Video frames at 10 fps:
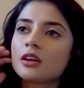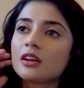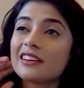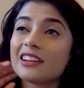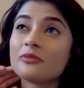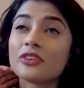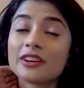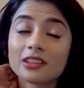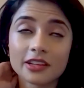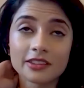And I'm
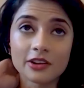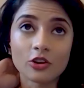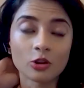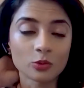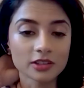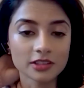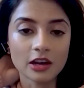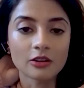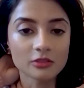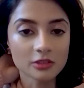very lucky that it all worked
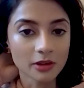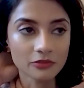out in